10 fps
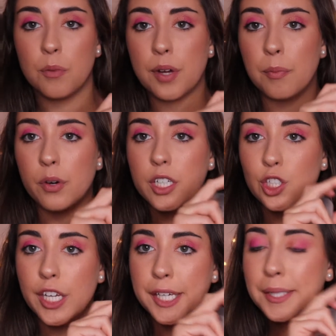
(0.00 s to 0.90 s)
my
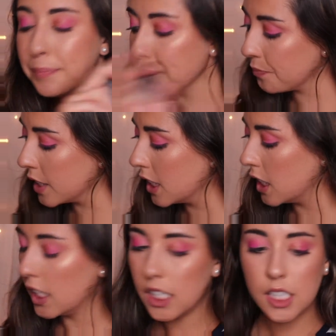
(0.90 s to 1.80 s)
brush here,
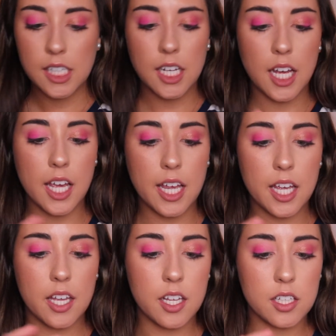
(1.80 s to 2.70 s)

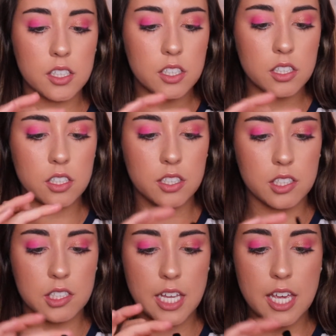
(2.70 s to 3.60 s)
and
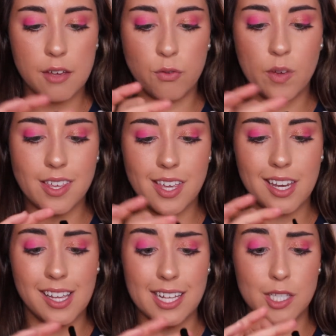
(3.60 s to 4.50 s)
see if we
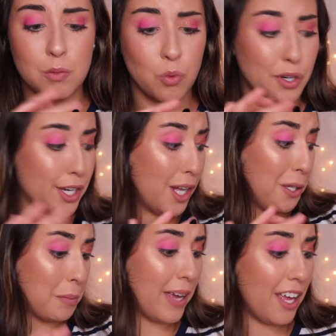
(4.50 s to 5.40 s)
can get some more
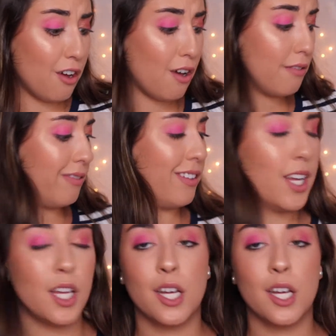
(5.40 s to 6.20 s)
color payoff